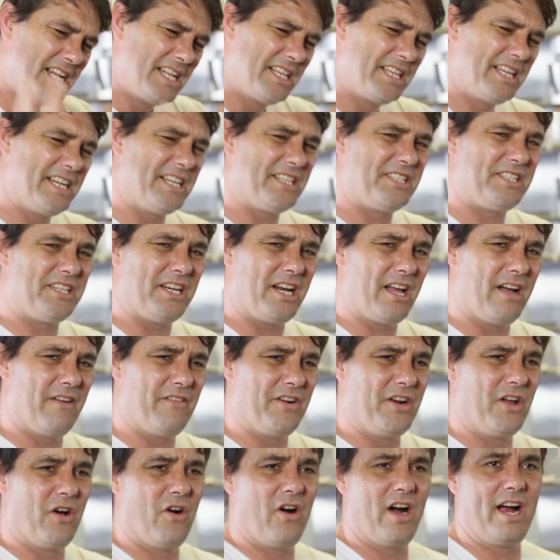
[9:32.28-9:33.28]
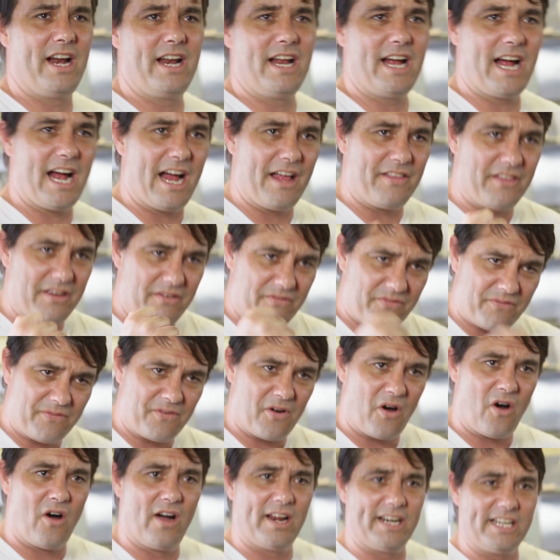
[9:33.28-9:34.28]
Let it sit overnight and then
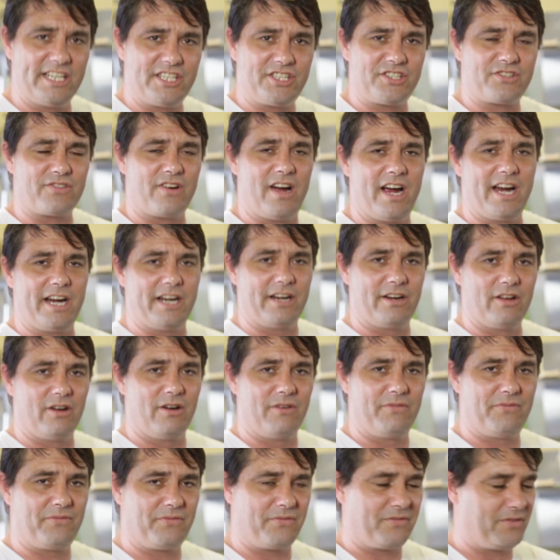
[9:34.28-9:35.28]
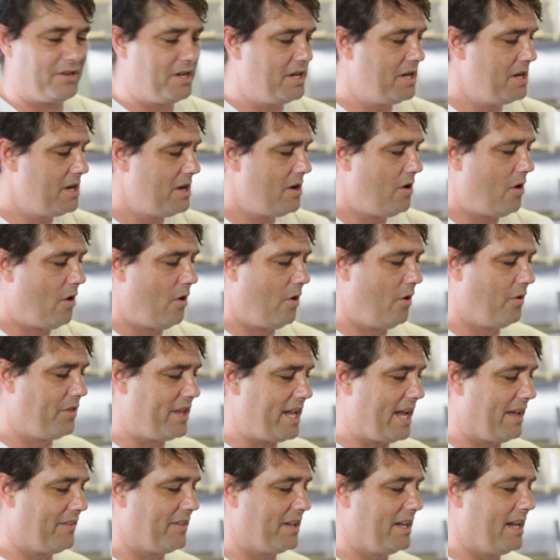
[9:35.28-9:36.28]
finally strain it off. All
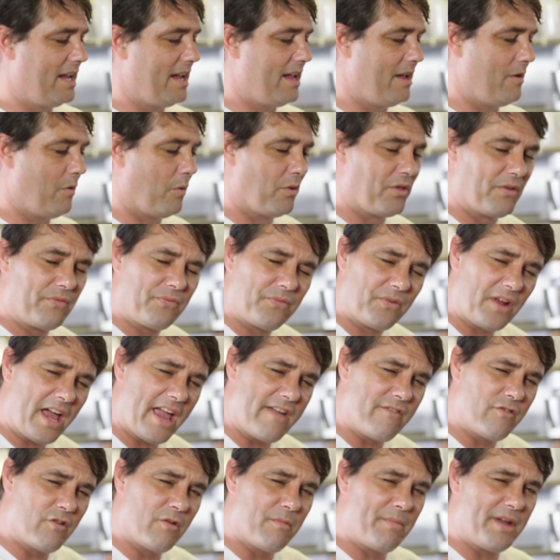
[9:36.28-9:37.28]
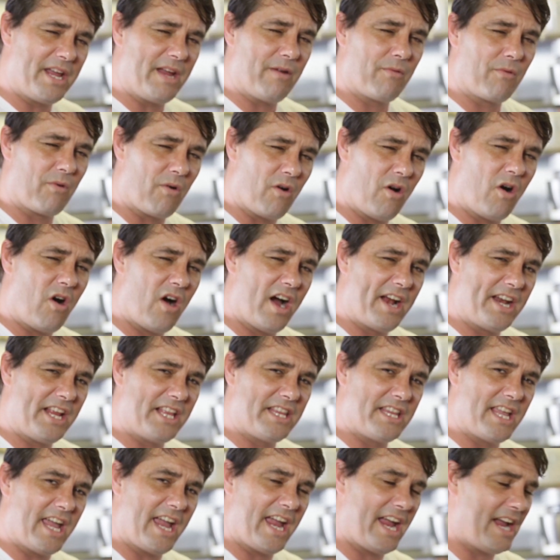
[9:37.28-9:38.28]
the flavour will be right
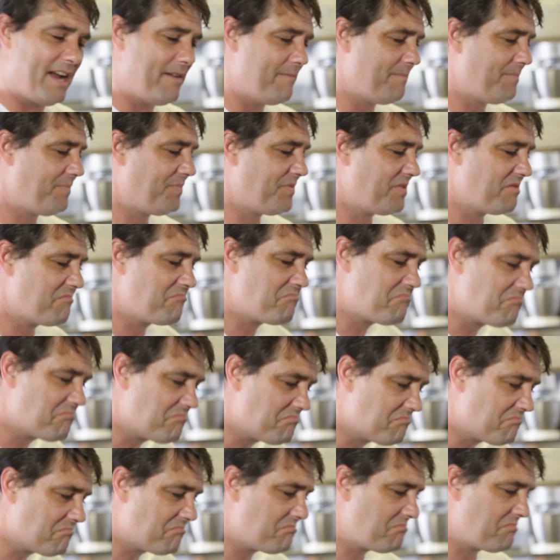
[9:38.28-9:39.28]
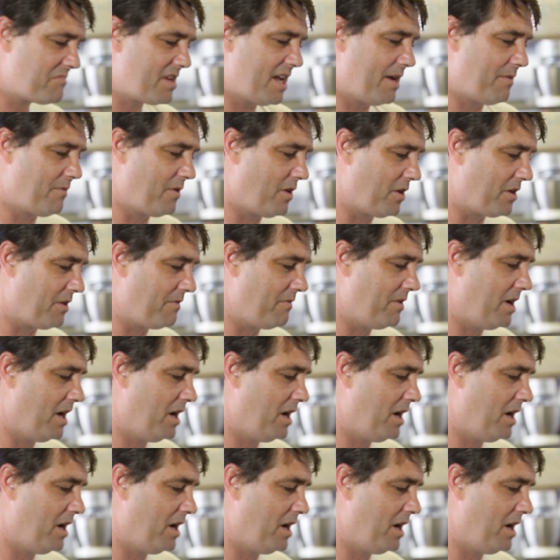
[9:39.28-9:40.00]
in there and rock and